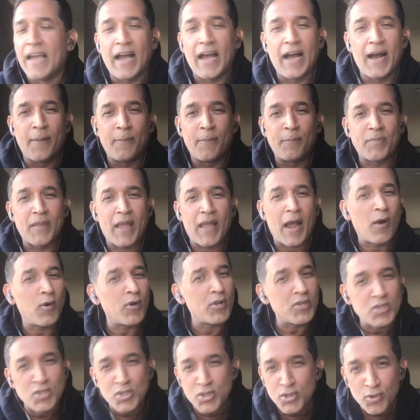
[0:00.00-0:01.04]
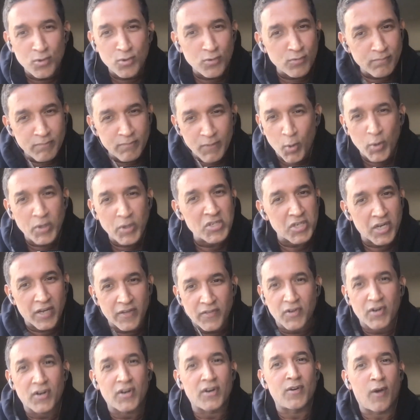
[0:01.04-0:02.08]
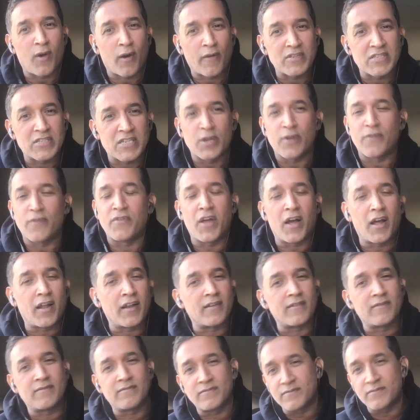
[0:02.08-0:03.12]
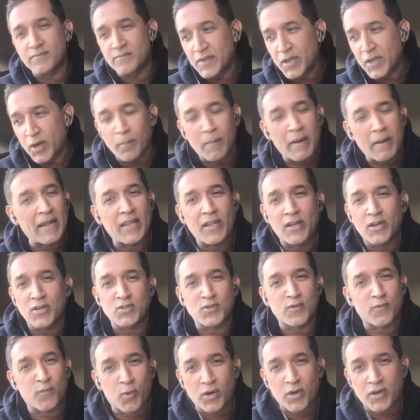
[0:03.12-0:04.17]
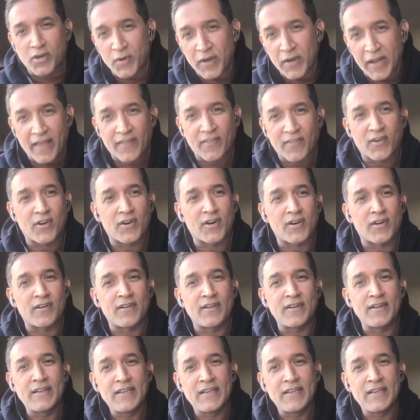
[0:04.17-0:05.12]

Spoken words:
How did you know each other? Obviously, you've done many years of work together.